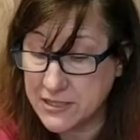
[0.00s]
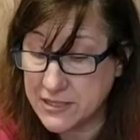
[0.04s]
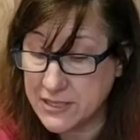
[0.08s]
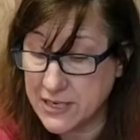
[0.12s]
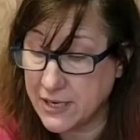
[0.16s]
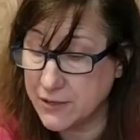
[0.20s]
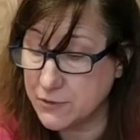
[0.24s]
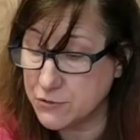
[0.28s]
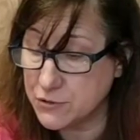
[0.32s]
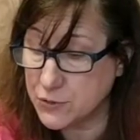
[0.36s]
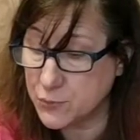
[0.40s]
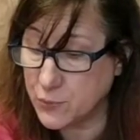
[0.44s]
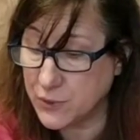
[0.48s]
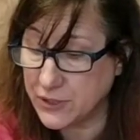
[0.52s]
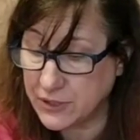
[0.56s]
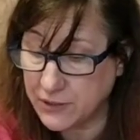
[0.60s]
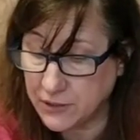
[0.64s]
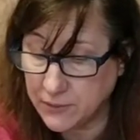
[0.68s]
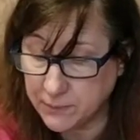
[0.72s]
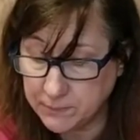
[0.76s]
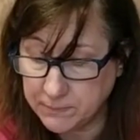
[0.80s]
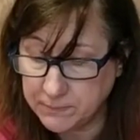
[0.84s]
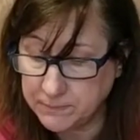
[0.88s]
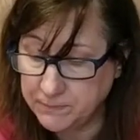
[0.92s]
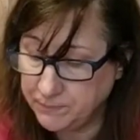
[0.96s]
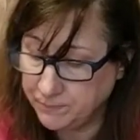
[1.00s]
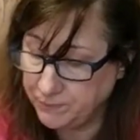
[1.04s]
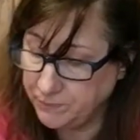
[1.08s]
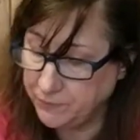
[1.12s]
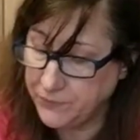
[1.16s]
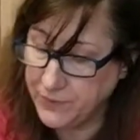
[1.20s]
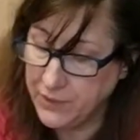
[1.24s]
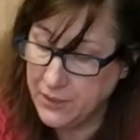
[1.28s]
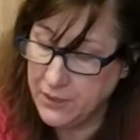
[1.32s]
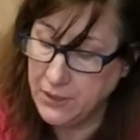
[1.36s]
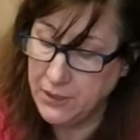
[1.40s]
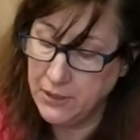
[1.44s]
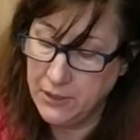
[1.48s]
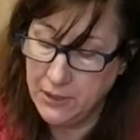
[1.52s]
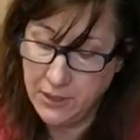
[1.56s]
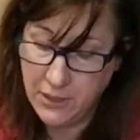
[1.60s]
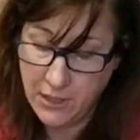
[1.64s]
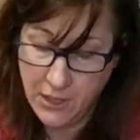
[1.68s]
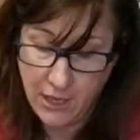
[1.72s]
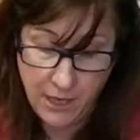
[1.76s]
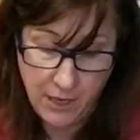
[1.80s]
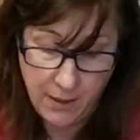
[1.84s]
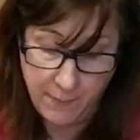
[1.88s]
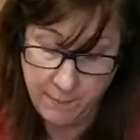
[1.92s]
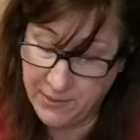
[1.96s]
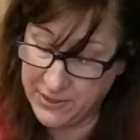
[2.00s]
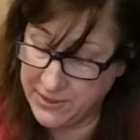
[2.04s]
sounds with them.